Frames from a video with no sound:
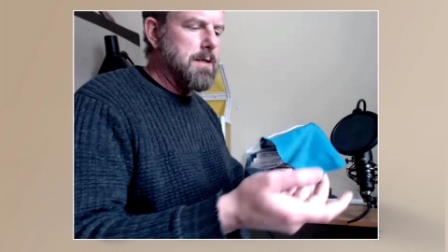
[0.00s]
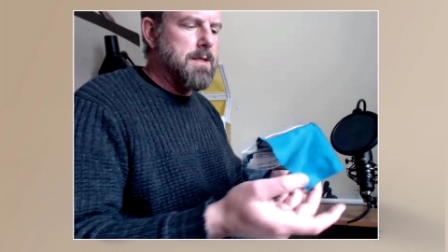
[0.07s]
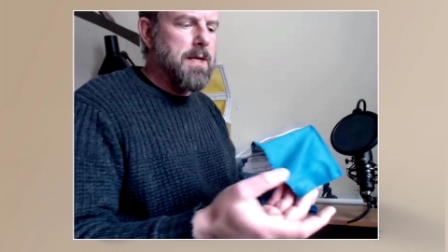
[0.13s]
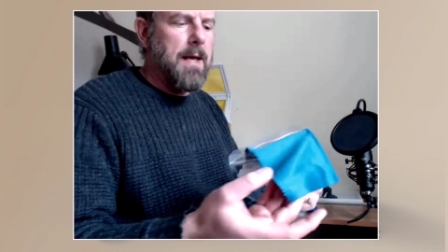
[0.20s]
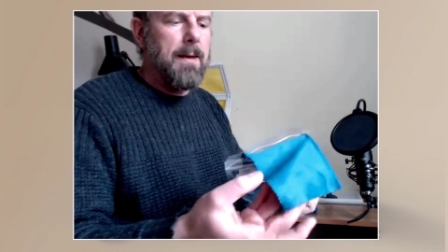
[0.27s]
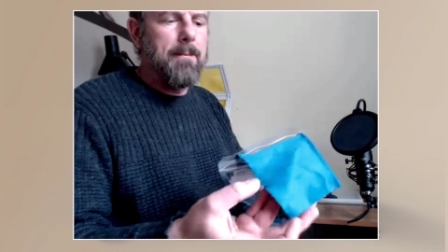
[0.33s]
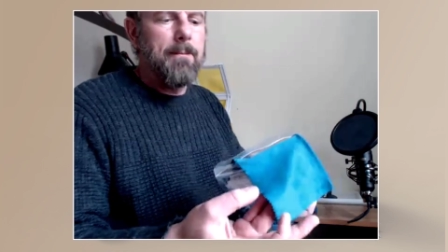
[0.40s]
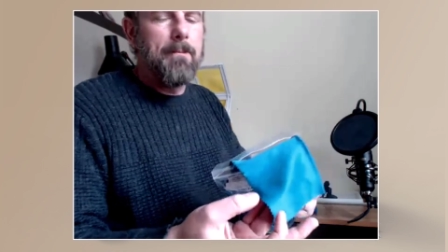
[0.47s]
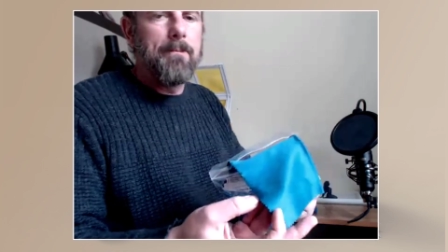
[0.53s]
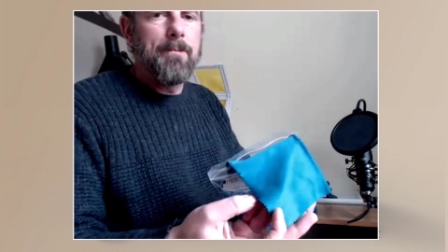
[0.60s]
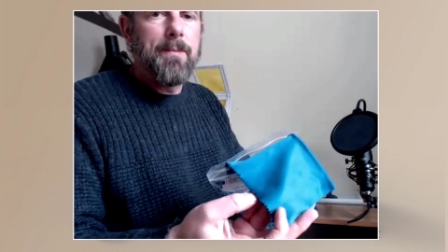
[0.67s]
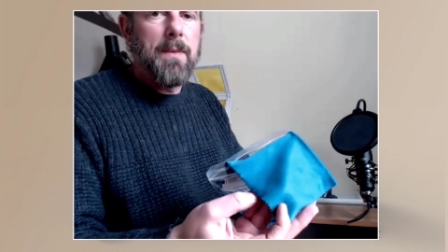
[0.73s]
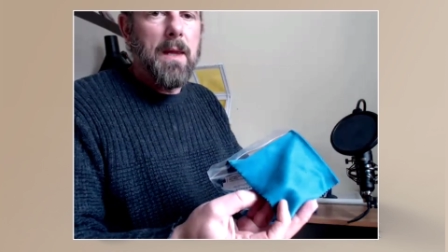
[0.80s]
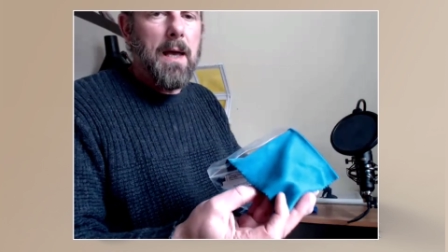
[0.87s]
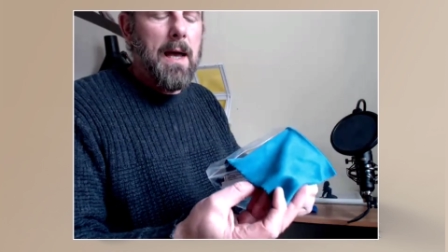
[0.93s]
you see?
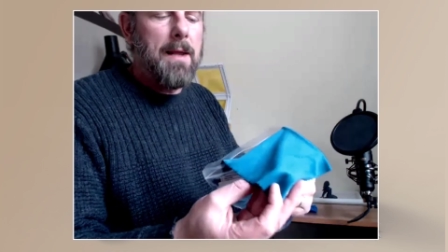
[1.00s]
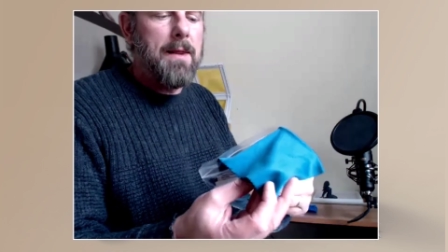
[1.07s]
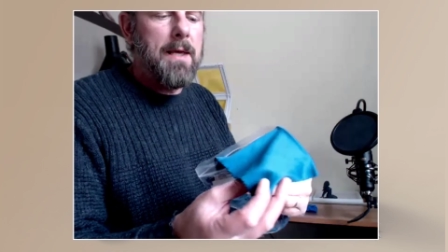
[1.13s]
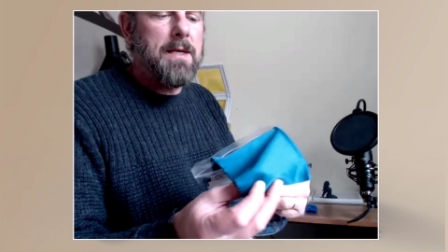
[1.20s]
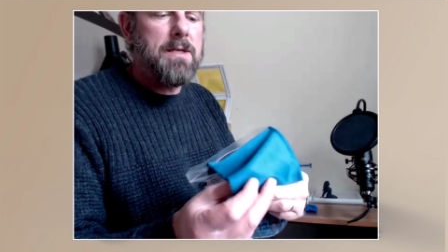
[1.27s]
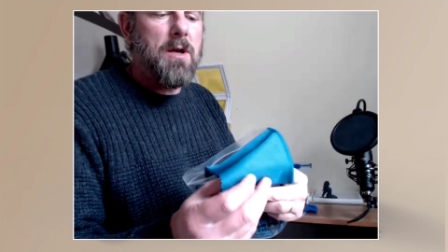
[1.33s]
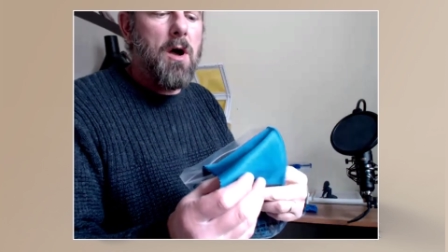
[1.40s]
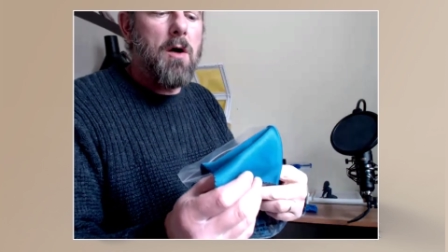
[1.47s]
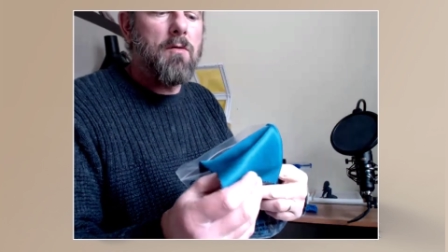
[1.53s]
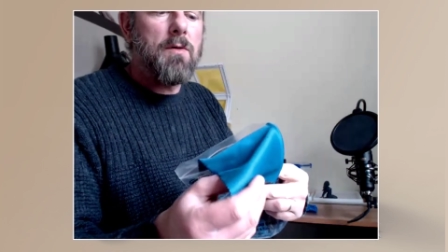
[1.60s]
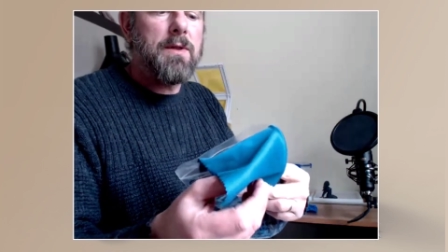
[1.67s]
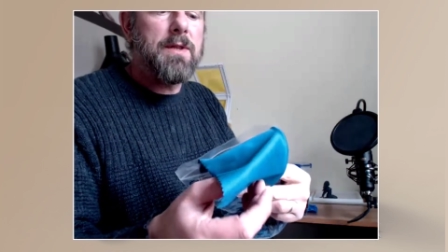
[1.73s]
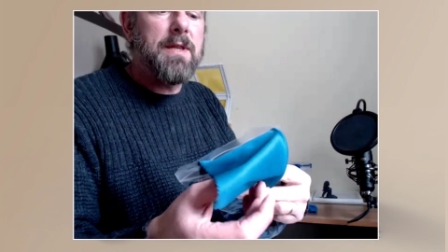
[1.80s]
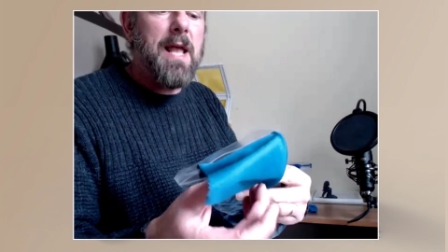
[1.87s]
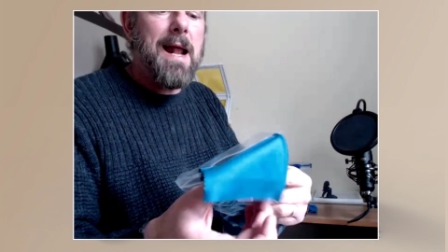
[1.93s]
And these
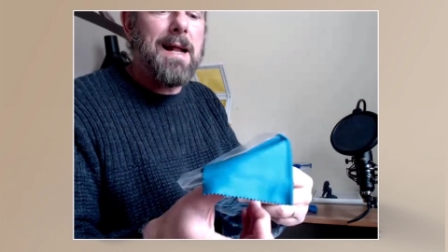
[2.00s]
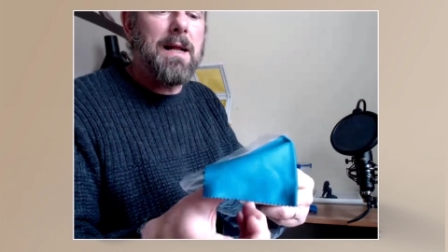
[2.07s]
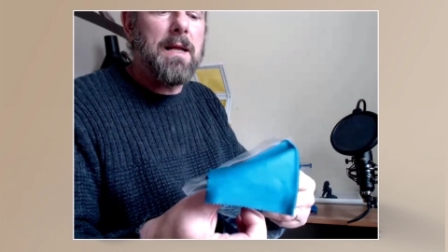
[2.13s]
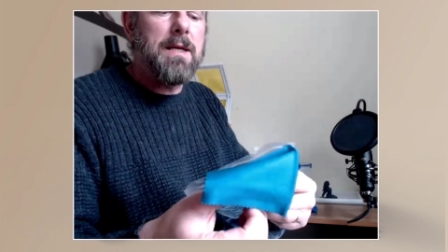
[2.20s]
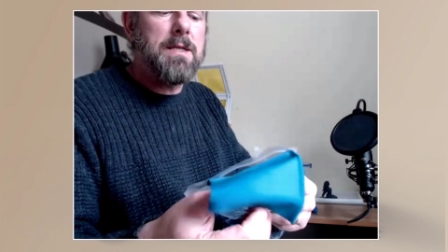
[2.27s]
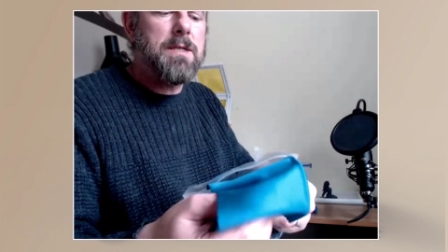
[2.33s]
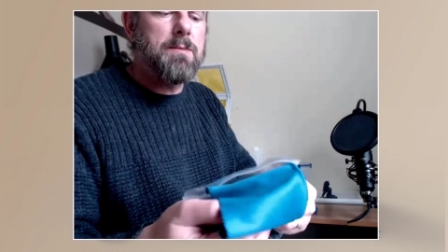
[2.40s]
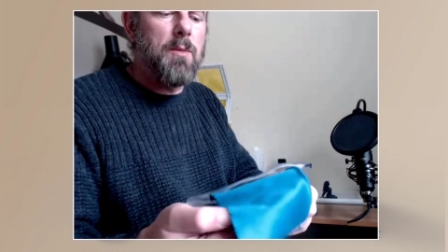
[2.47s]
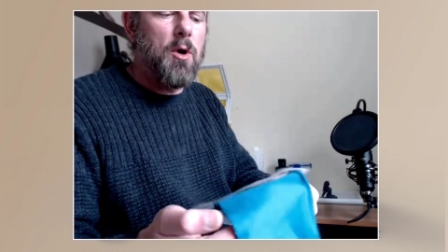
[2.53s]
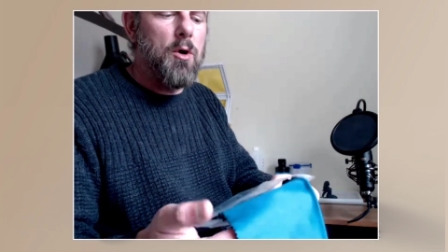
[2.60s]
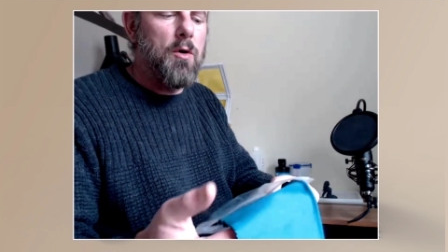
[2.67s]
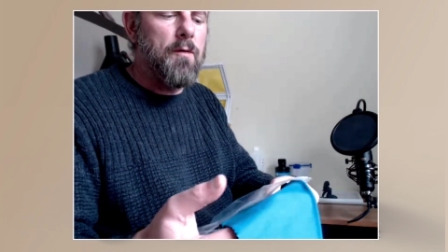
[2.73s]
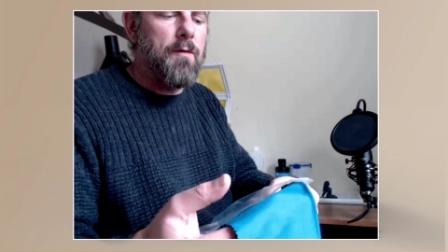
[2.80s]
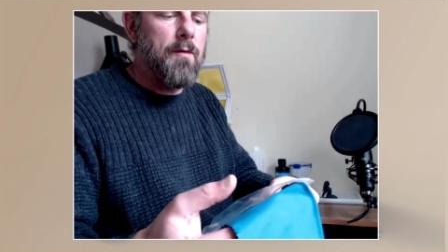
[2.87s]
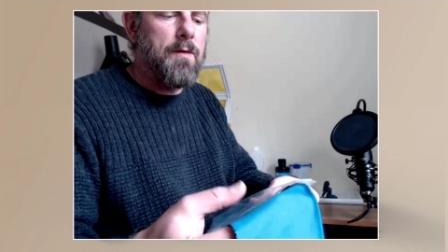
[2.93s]
are deadly
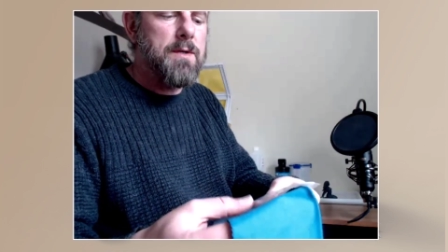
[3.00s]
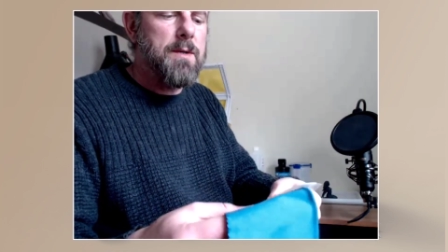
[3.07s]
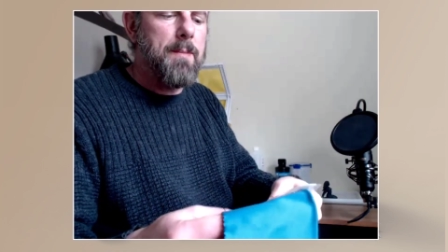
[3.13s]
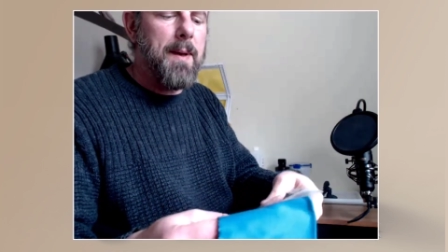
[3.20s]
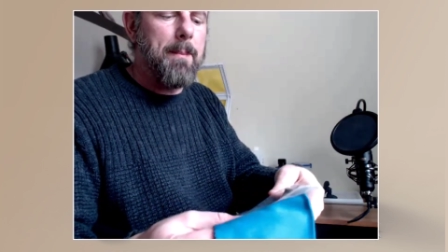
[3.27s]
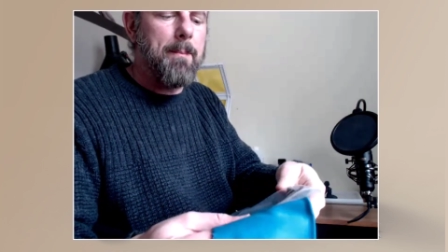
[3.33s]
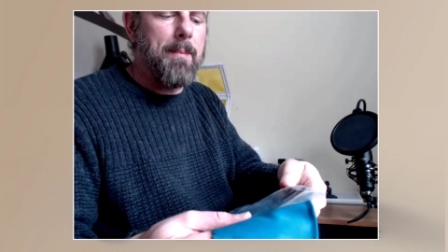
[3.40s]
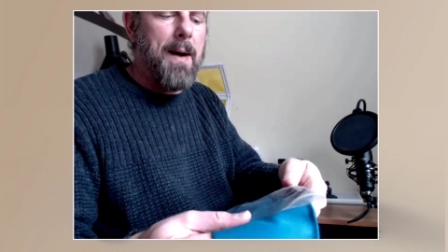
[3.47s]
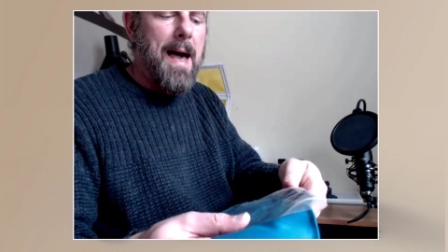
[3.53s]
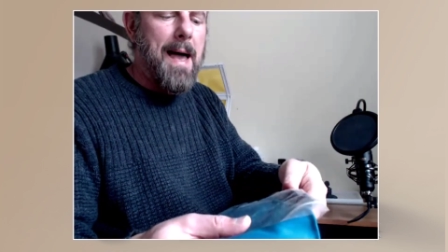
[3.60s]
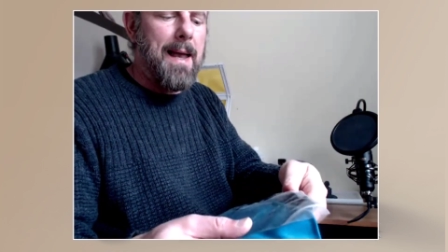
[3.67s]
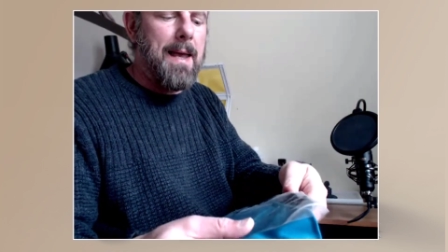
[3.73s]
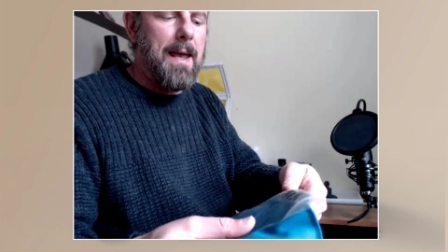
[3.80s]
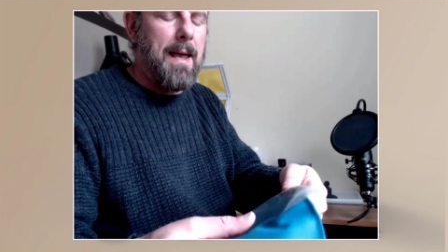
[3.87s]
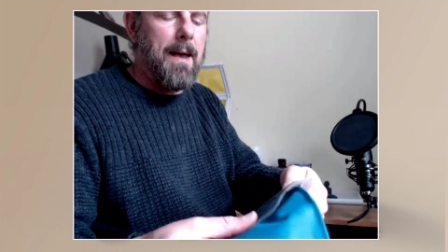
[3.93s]
smooth. It's a big
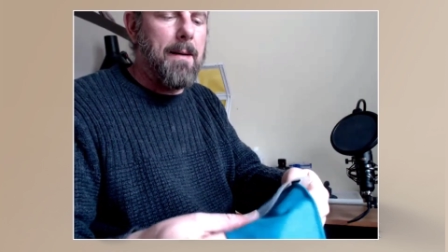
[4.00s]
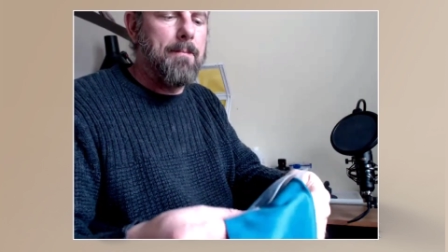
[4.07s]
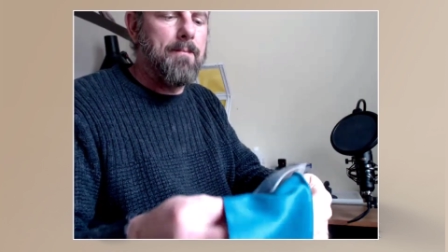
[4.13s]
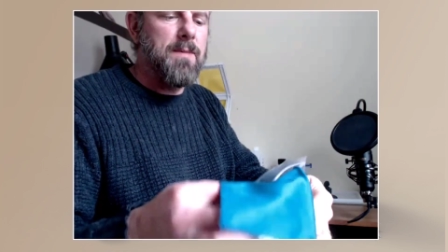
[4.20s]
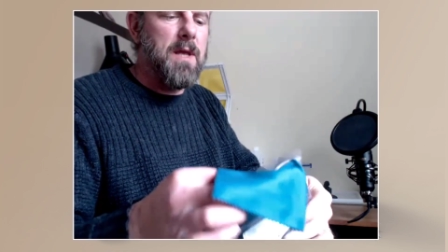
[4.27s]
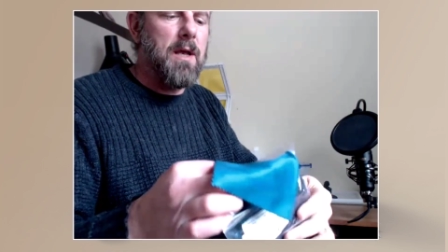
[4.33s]
pack here.